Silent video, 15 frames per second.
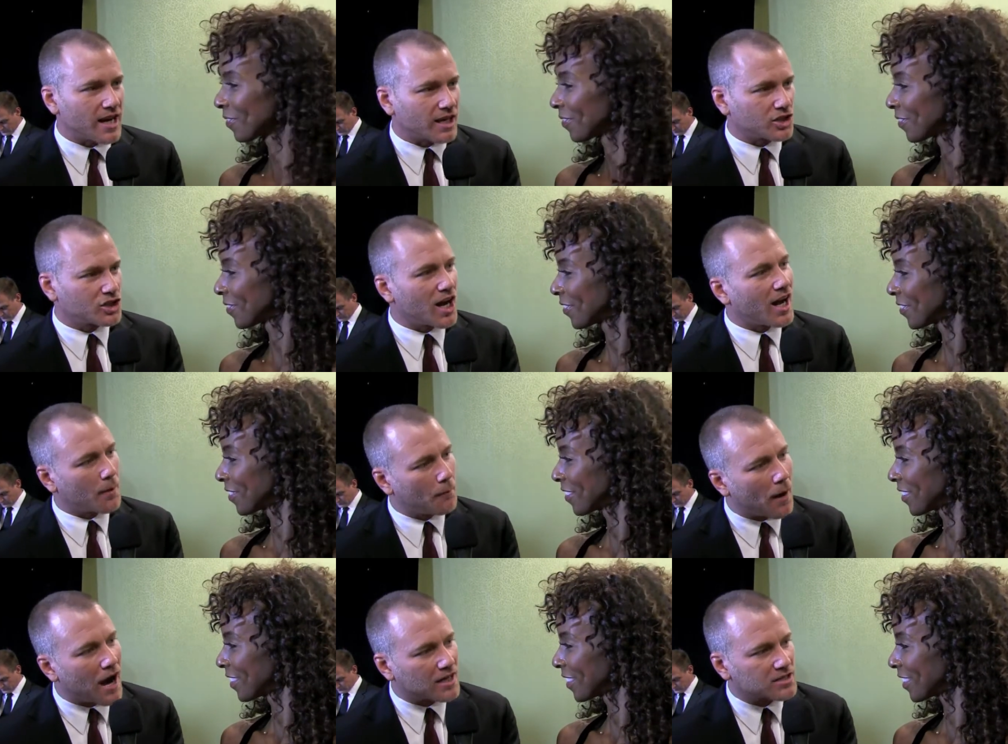Speaker 1: take a shot at
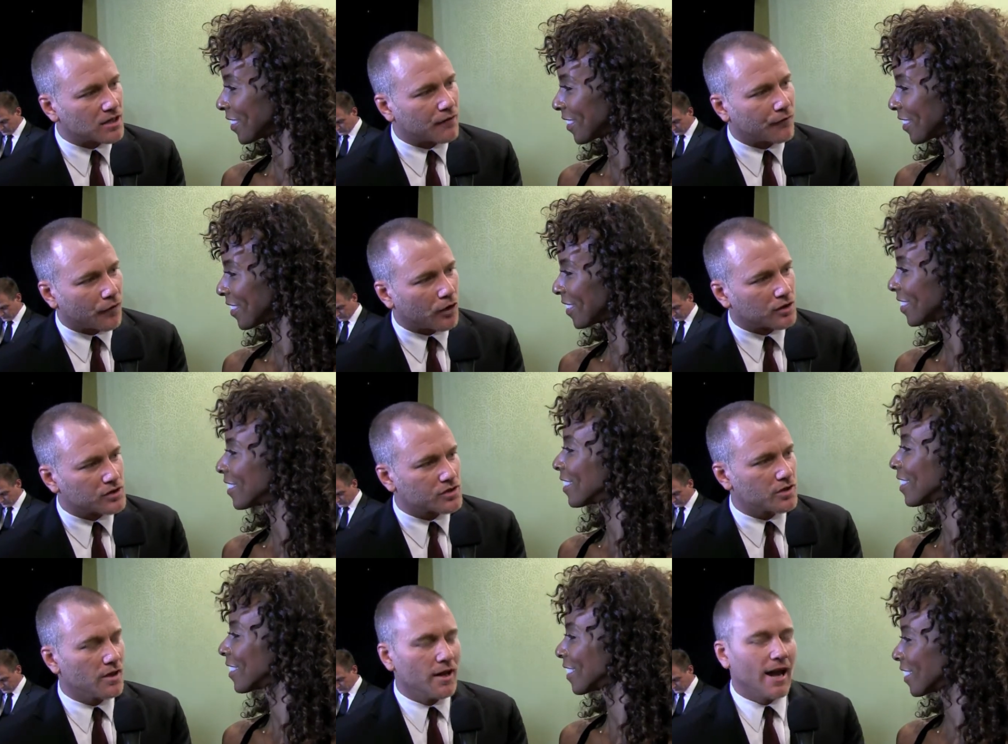boxing
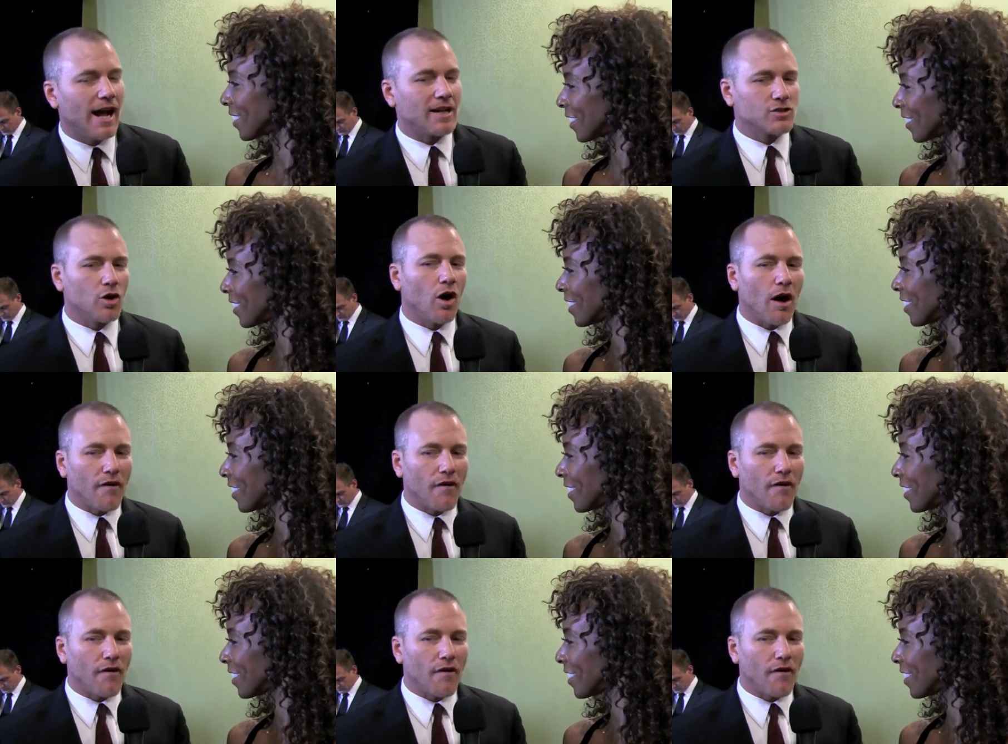first. And so